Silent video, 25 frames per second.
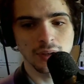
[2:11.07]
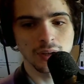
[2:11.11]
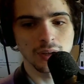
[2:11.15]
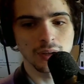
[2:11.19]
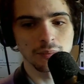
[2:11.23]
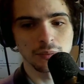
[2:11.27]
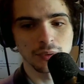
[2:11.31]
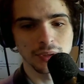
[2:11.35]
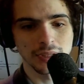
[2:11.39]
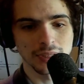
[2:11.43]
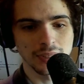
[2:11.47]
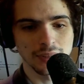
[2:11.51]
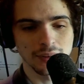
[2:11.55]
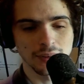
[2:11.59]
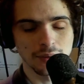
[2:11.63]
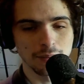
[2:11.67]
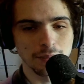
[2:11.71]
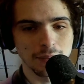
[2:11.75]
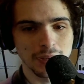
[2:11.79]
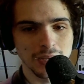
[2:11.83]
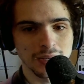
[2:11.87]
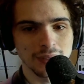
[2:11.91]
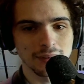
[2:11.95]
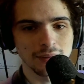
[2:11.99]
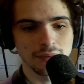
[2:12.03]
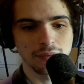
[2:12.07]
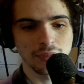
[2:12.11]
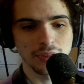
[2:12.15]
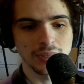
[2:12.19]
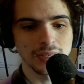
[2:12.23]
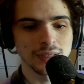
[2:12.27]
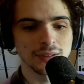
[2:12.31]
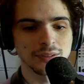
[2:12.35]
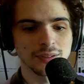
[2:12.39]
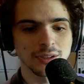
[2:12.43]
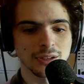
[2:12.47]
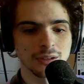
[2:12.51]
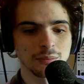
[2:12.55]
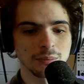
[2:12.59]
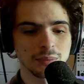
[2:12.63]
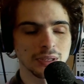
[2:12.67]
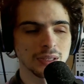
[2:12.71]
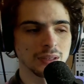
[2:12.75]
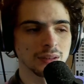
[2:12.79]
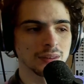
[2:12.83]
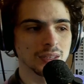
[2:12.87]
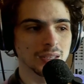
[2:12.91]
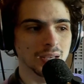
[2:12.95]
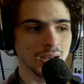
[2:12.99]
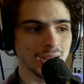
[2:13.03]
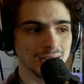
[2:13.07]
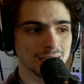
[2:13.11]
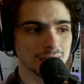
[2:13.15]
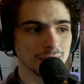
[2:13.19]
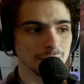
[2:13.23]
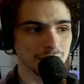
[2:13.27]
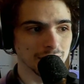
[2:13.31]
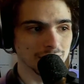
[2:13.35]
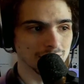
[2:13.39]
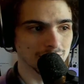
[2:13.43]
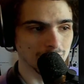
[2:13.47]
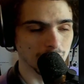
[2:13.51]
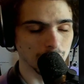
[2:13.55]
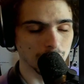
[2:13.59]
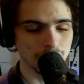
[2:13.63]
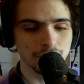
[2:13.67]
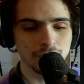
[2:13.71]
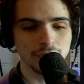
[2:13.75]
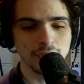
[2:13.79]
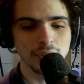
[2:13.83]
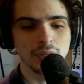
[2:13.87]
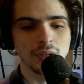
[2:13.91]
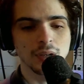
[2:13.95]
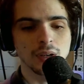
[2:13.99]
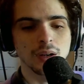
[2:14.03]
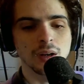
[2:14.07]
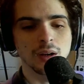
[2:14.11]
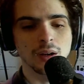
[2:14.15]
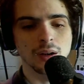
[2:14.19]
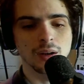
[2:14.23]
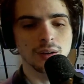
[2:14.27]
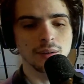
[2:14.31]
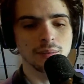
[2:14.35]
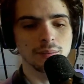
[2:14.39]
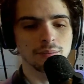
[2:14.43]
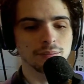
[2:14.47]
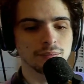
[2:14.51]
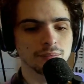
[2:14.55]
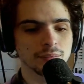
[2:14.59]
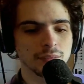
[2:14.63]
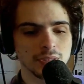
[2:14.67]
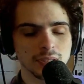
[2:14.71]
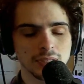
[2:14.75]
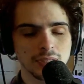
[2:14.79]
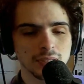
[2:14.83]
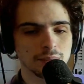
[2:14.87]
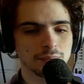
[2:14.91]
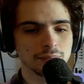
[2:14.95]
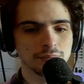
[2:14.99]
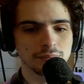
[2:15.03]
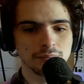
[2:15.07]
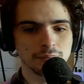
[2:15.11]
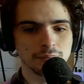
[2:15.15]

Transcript: Um, really, the main thing is going to be the item itself. Um, the